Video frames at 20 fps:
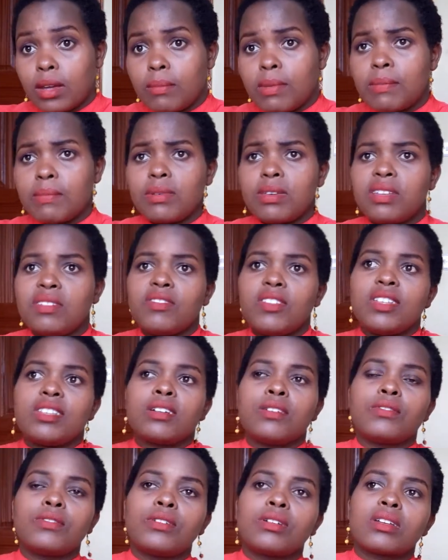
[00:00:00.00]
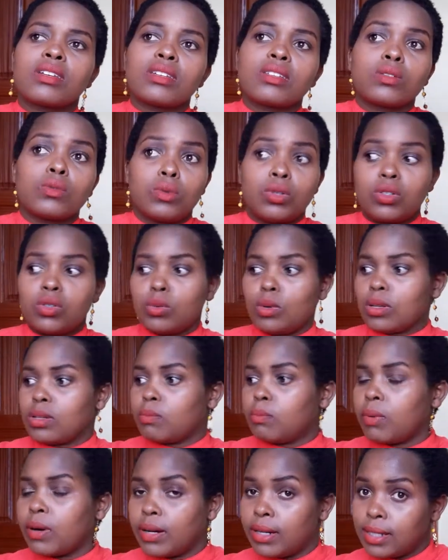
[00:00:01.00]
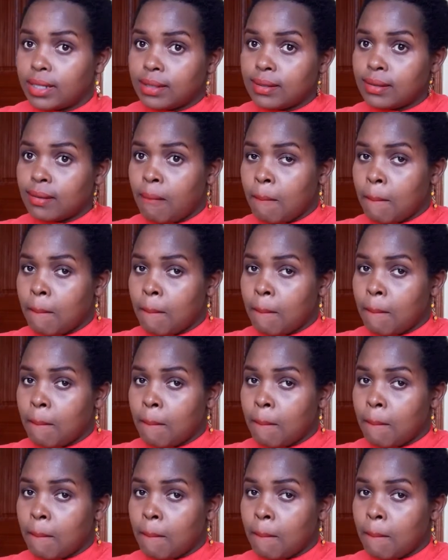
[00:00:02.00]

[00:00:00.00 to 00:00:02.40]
Maybe if it's a forest, you want to expand it.